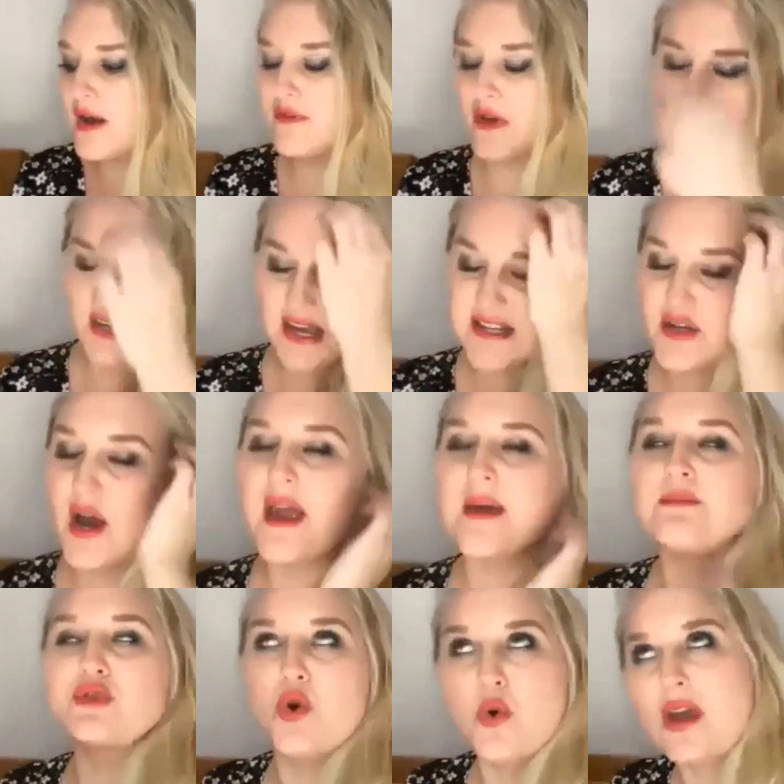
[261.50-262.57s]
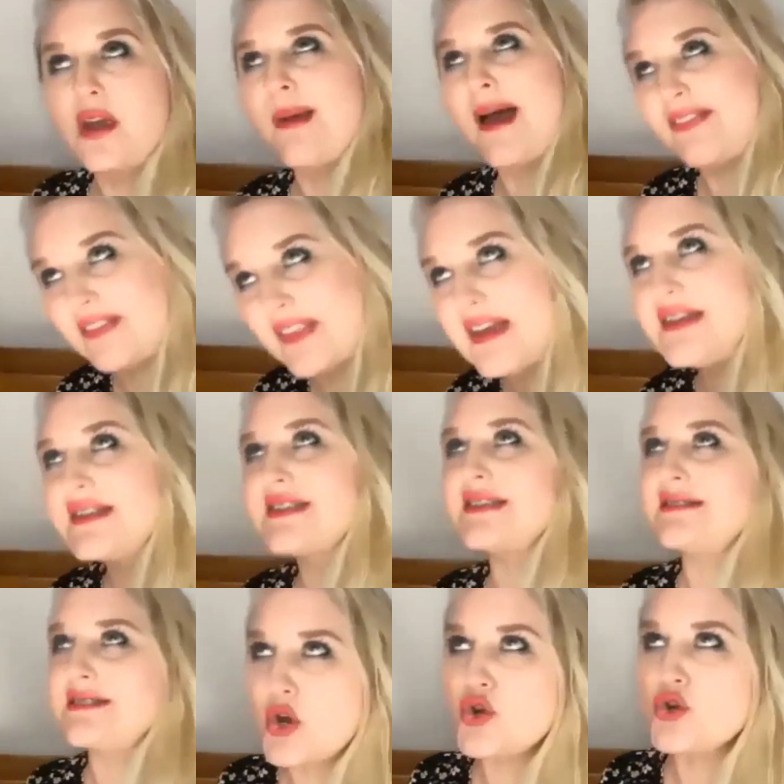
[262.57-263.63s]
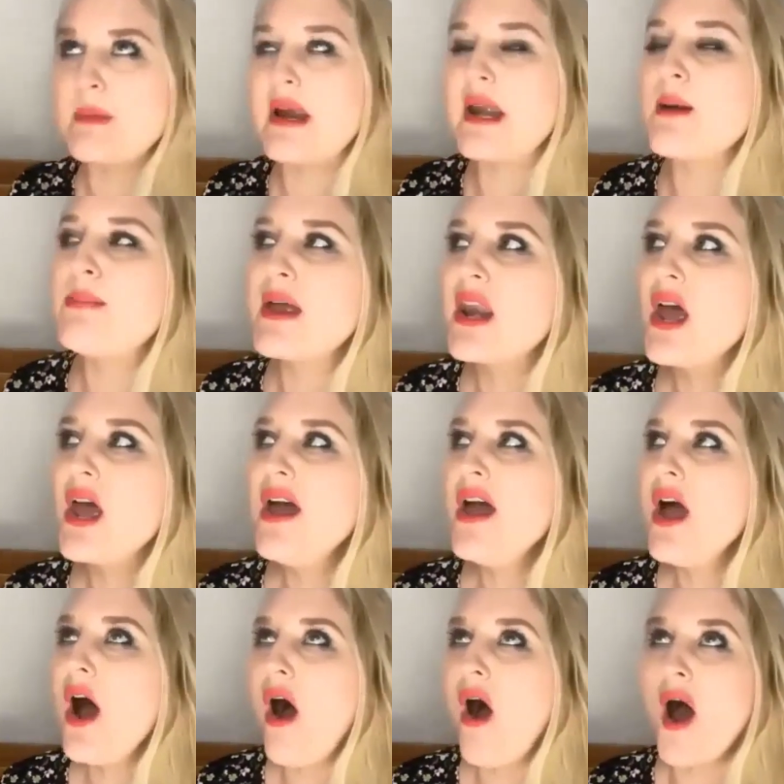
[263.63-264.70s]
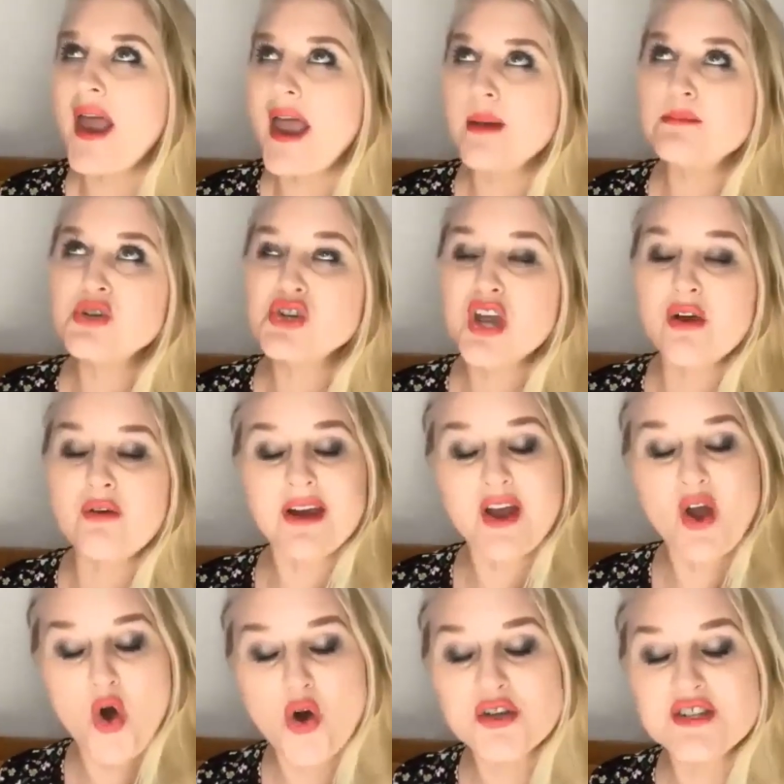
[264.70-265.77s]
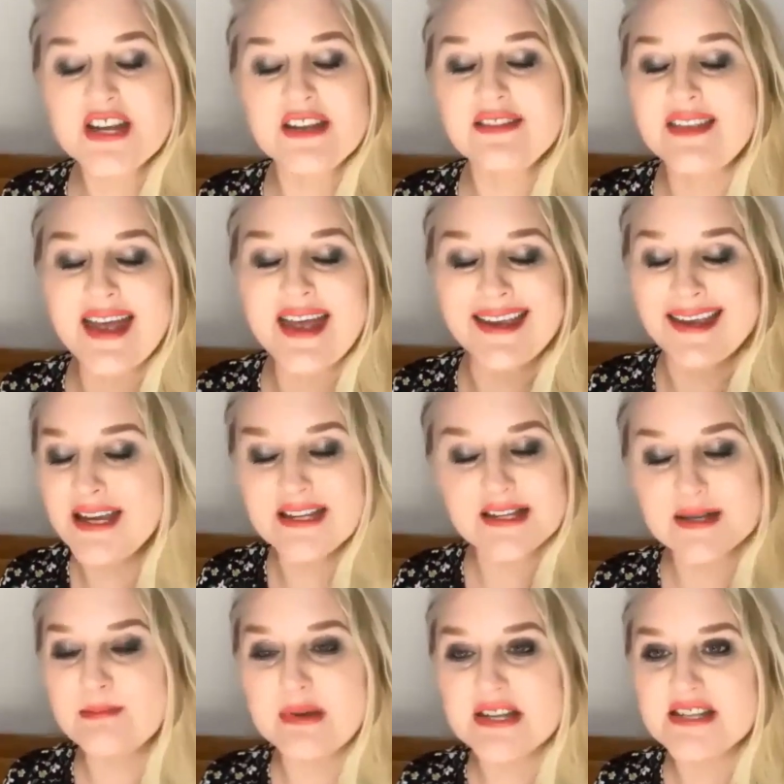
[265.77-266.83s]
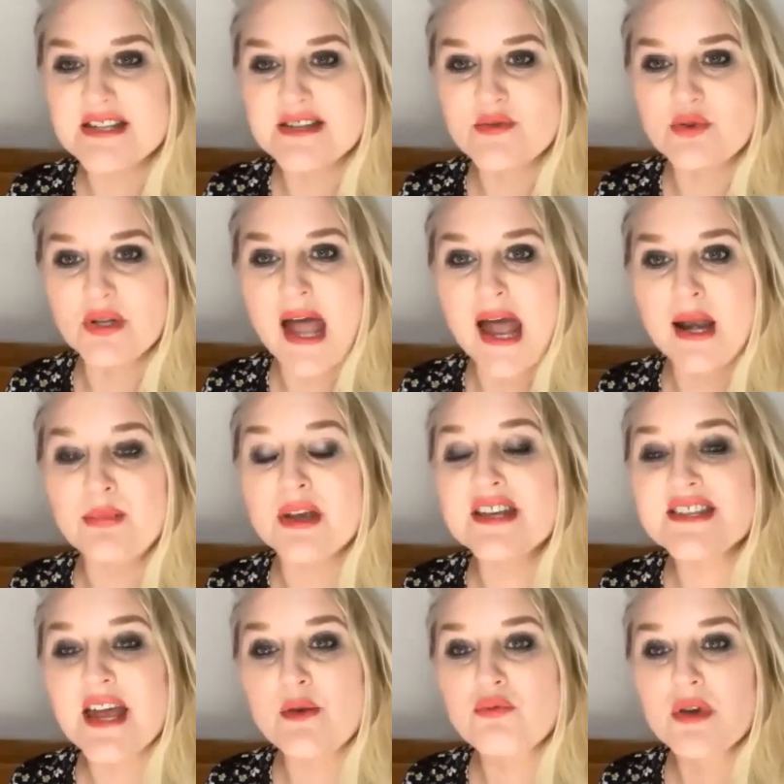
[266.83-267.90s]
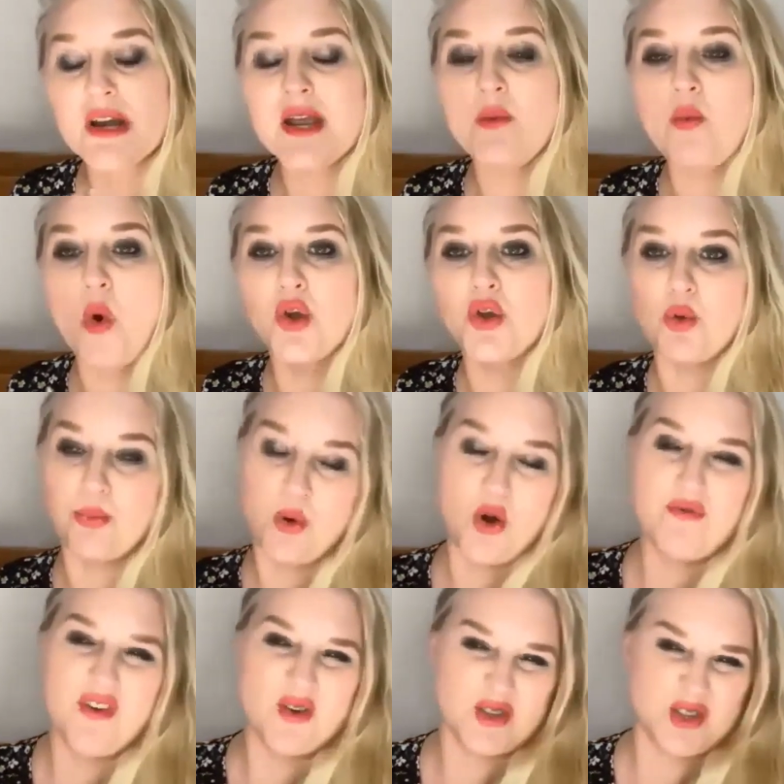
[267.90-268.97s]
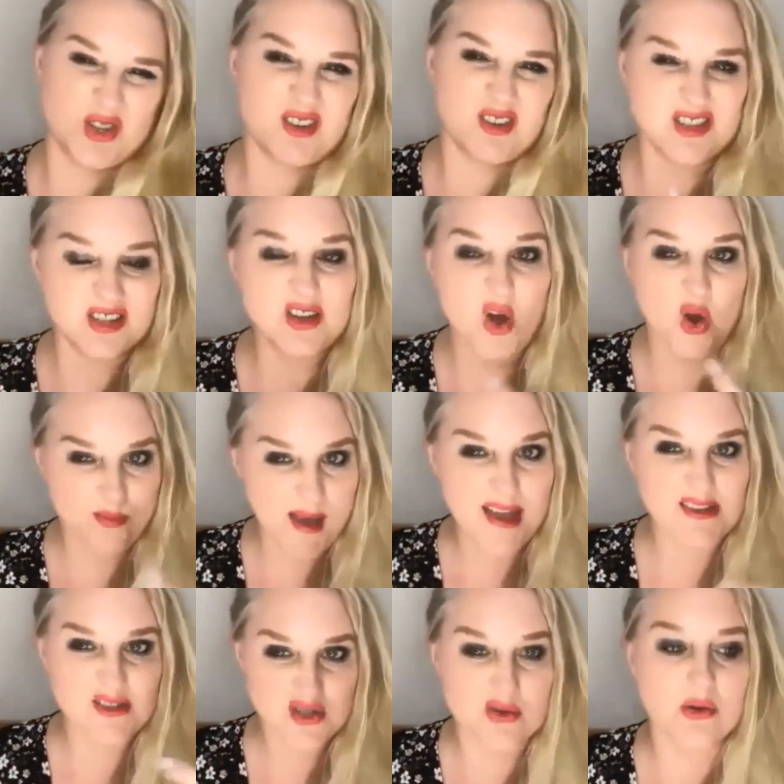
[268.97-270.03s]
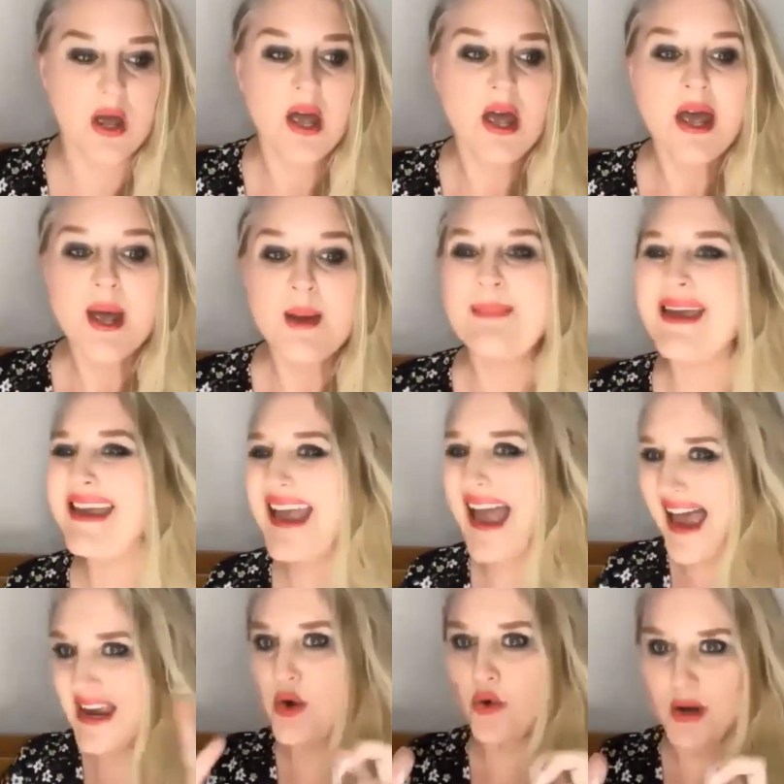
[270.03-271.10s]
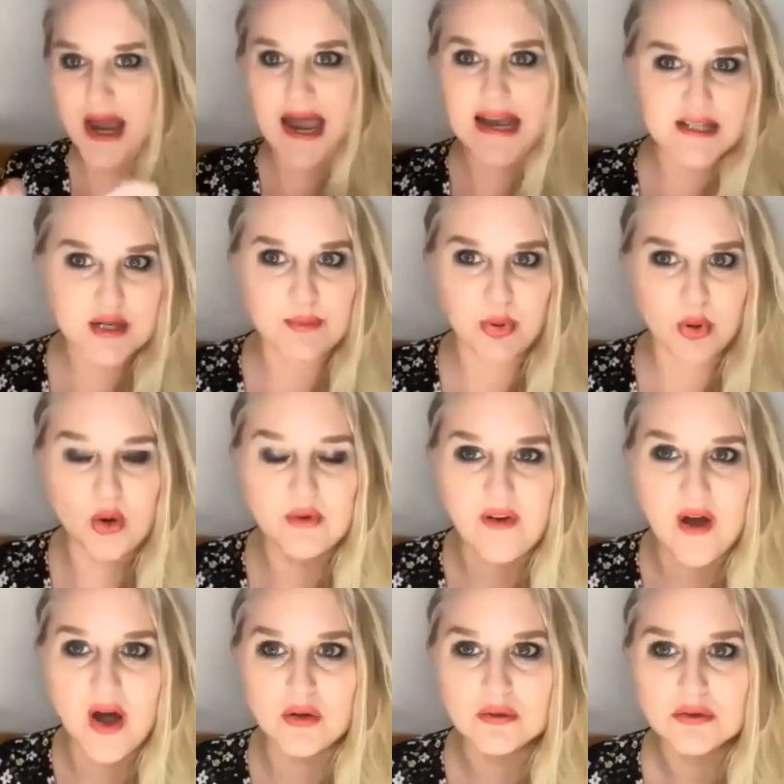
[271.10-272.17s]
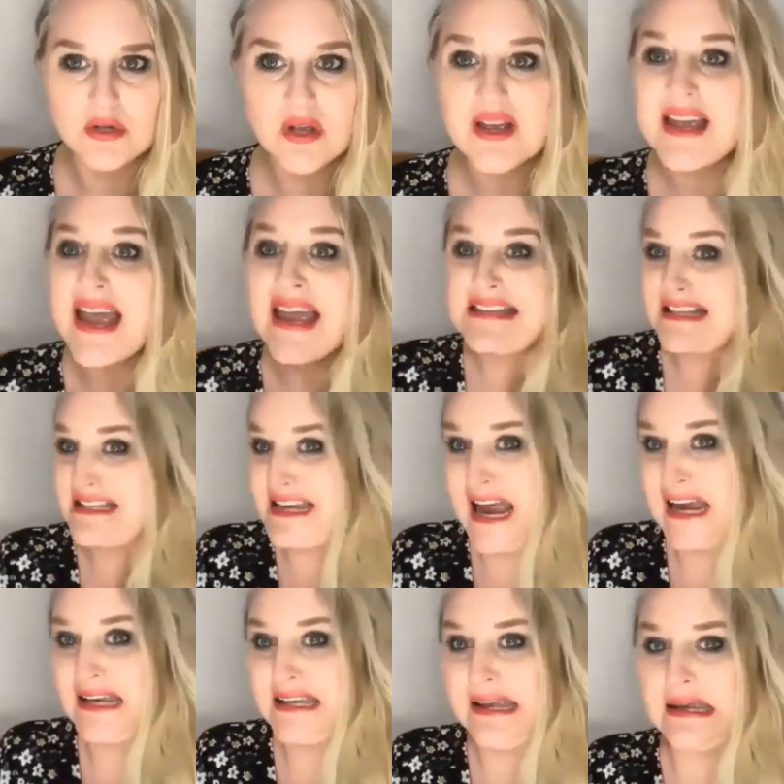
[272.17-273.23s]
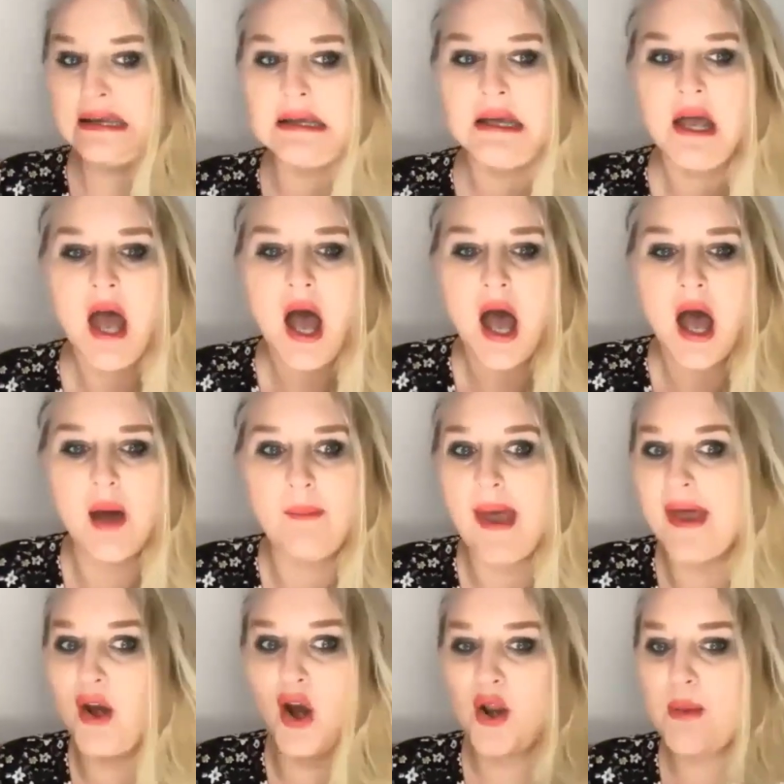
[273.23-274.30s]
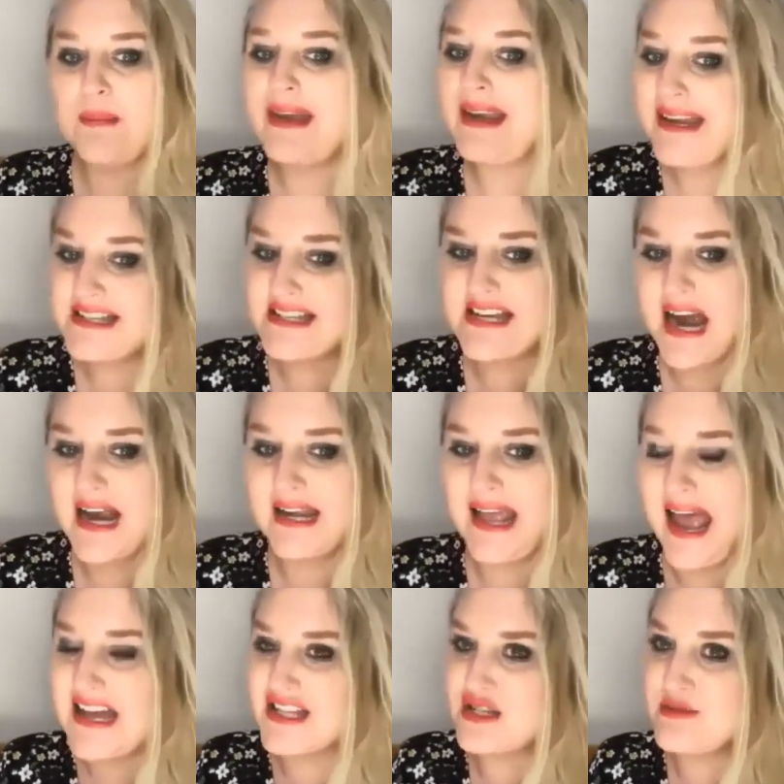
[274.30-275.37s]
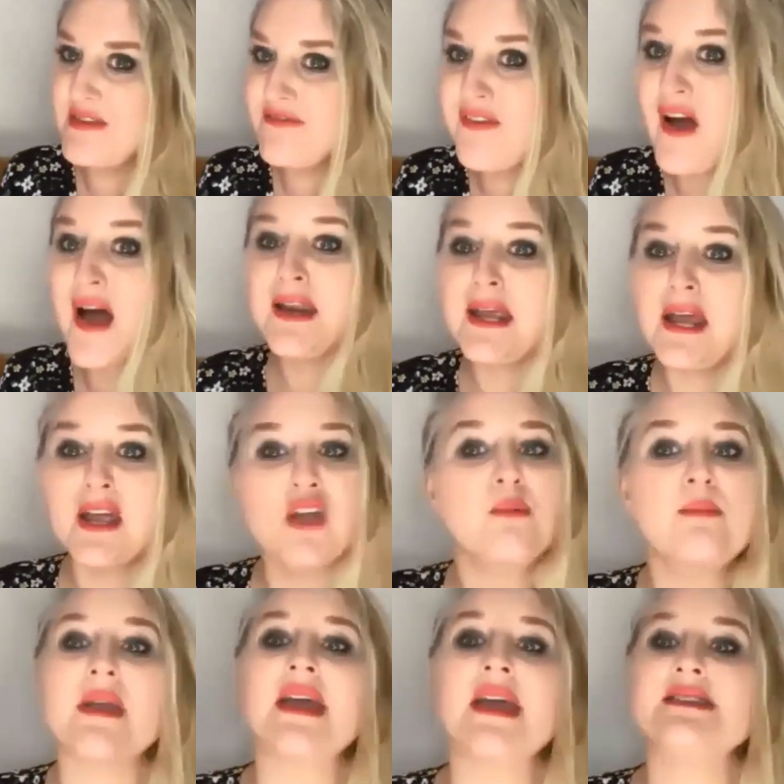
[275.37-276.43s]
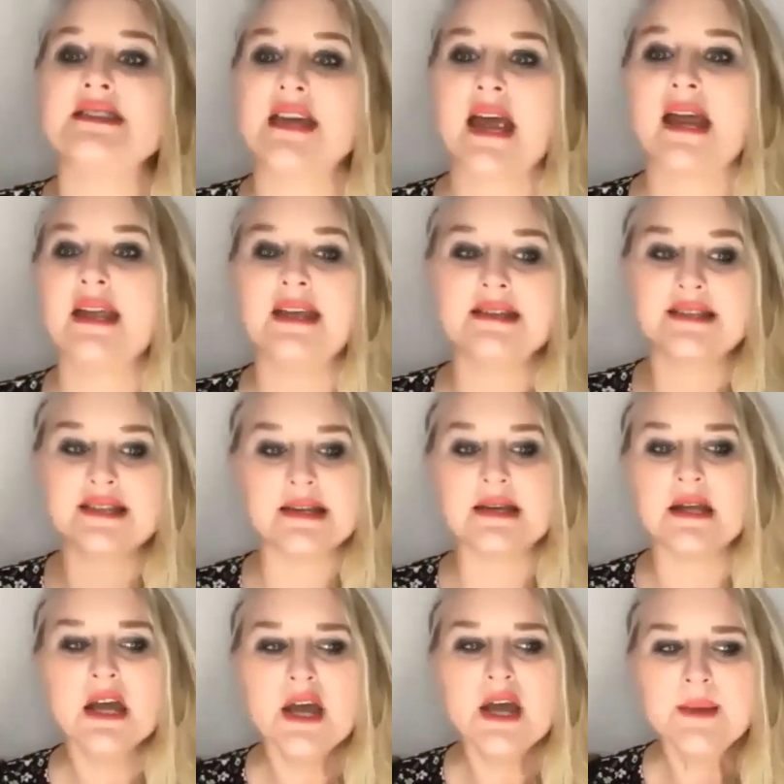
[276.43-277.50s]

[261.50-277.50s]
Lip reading: yes, I am talking about this and social media, but I am sharing content that isn't business related, because they really want your profile to go back to being a creator profile, entertaining. And I don't mean entertaining, it has to be funny. It could be entertaining as in,